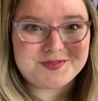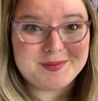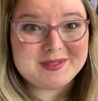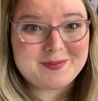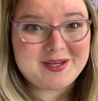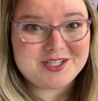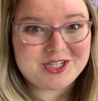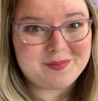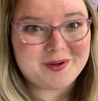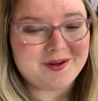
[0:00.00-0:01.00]
from
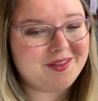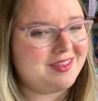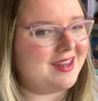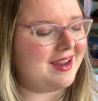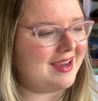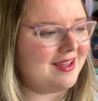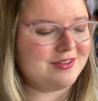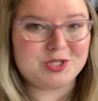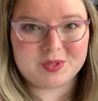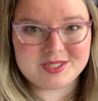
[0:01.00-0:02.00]
Spaceship Earth, and I have a
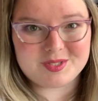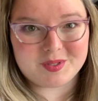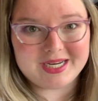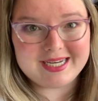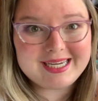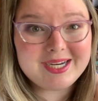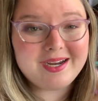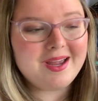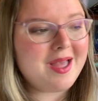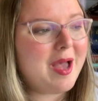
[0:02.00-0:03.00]
short story in here
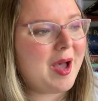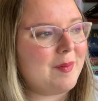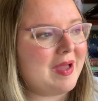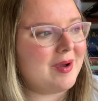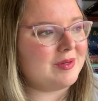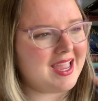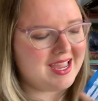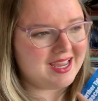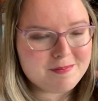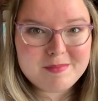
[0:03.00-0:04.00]
about
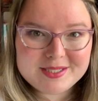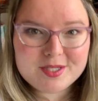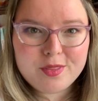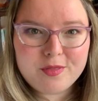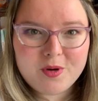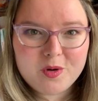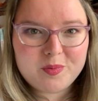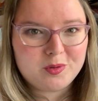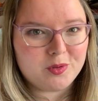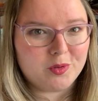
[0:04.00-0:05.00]
a misanthrope
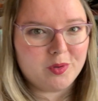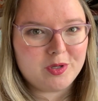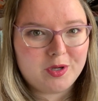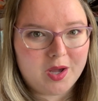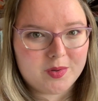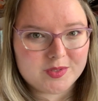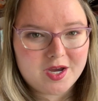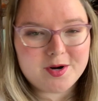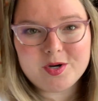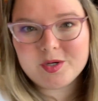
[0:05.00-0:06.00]
who goes
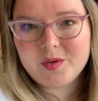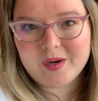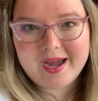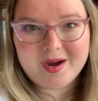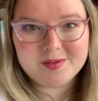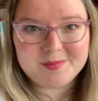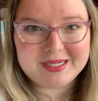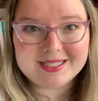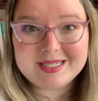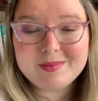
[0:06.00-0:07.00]
underground
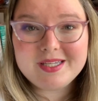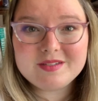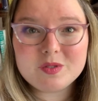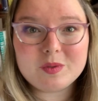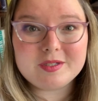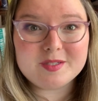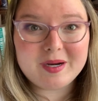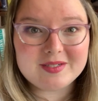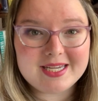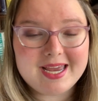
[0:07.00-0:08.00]
because he believes the world's
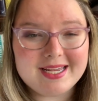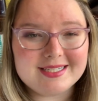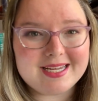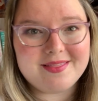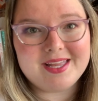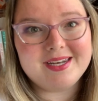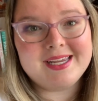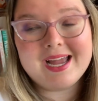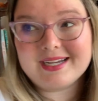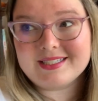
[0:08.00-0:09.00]
about to end, and then
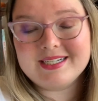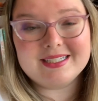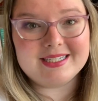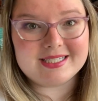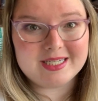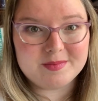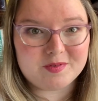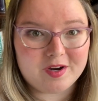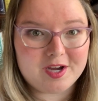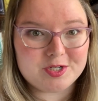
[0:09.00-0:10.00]
he accidentally sleeps
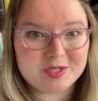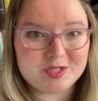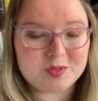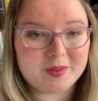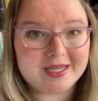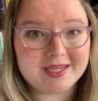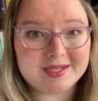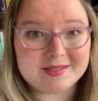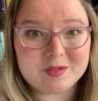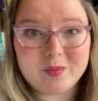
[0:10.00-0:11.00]
for 120
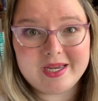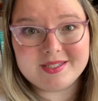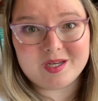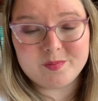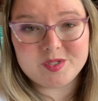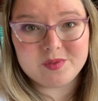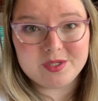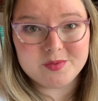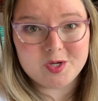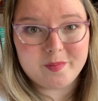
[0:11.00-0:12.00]
years and wakes up to a
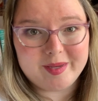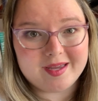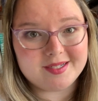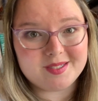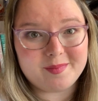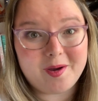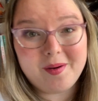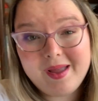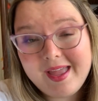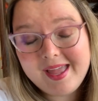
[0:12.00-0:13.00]
utopia, and it's about
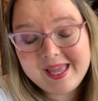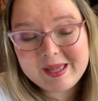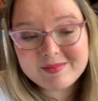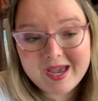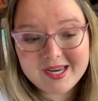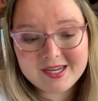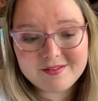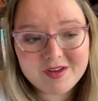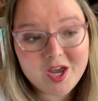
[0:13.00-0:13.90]
him kind of